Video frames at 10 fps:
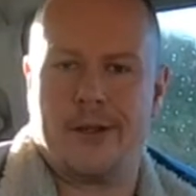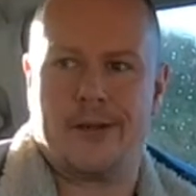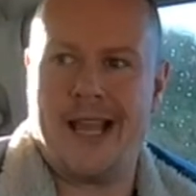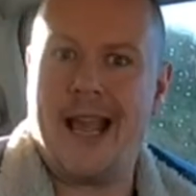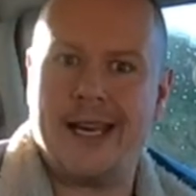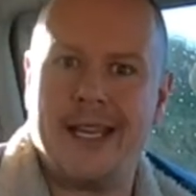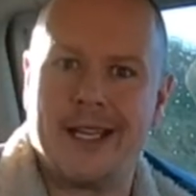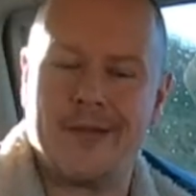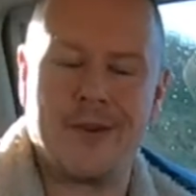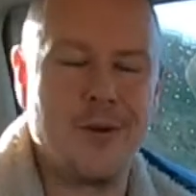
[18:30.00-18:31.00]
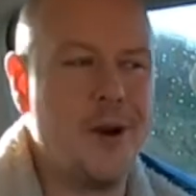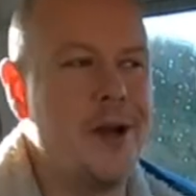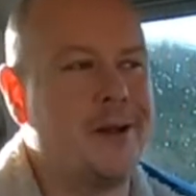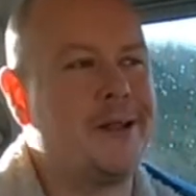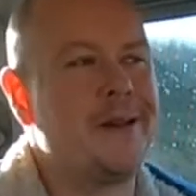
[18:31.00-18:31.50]
the headache, if you
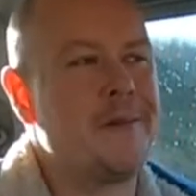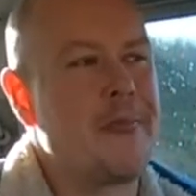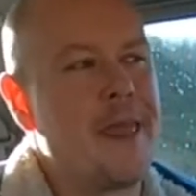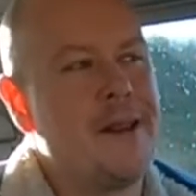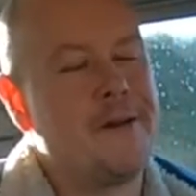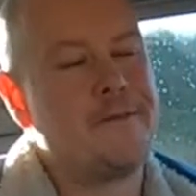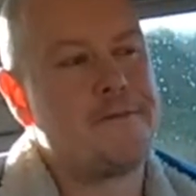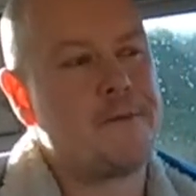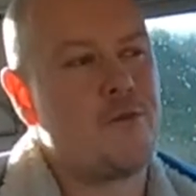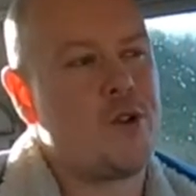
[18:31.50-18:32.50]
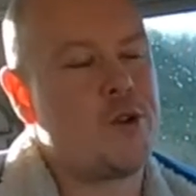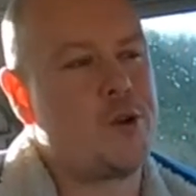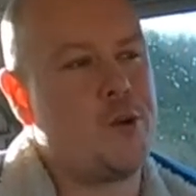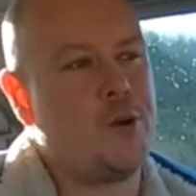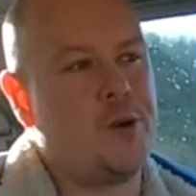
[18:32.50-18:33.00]
will.
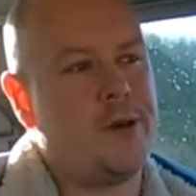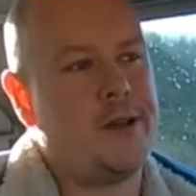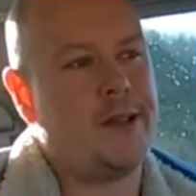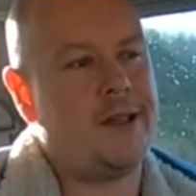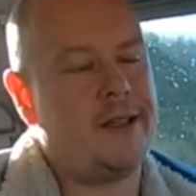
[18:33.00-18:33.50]
So